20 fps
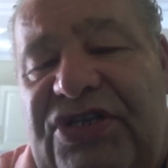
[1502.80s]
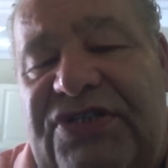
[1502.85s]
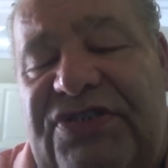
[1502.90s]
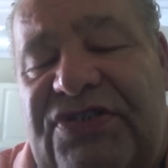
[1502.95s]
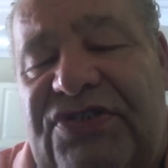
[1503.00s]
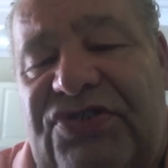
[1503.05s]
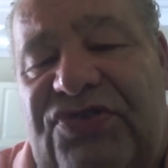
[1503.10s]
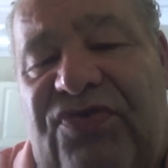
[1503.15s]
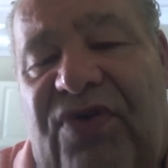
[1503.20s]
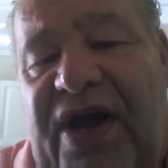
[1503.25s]

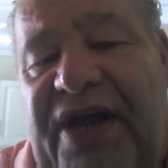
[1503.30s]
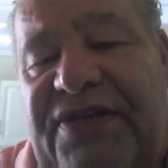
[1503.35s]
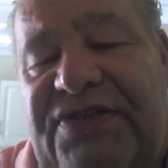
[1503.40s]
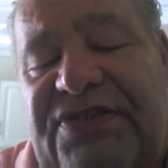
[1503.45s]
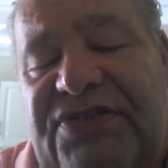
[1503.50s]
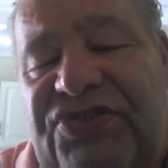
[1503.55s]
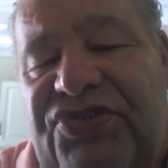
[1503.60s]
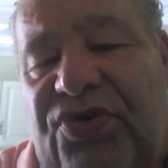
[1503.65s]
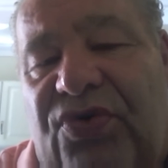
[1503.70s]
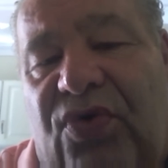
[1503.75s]
Jesus Christ
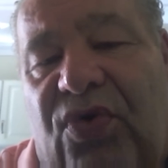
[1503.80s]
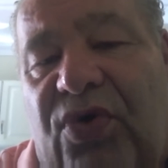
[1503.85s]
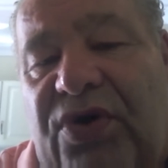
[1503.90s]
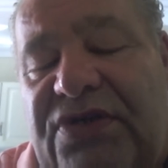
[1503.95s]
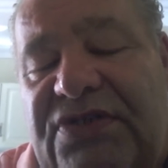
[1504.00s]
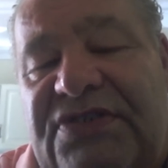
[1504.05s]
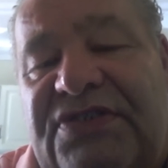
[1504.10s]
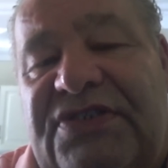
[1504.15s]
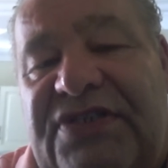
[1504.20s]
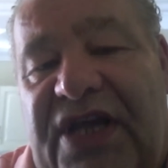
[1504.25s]
as your
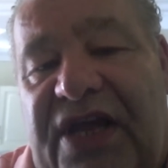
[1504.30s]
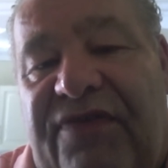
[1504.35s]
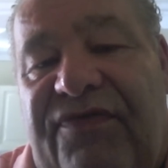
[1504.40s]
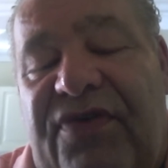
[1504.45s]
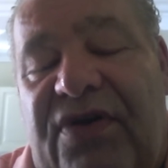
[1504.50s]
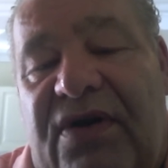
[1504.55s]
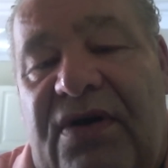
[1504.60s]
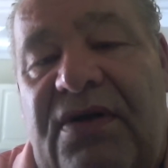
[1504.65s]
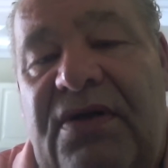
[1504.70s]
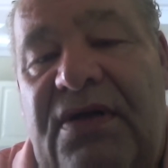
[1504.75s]
Lord and
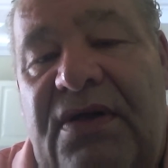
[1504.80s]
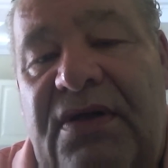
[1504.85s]
Savior.